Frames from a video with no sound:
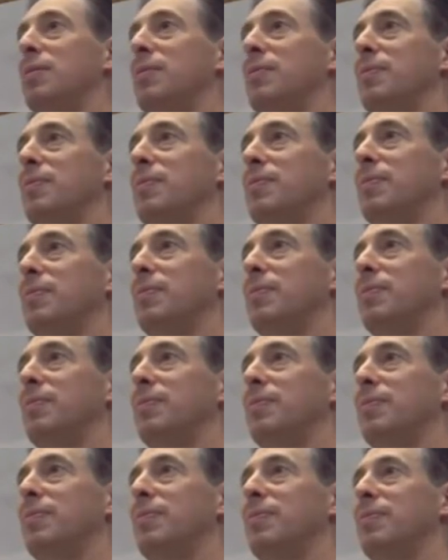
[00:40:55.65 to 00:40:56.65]

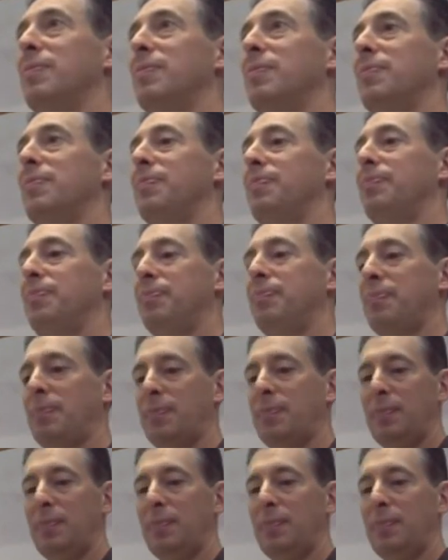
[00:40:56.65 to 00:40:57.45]
(silence)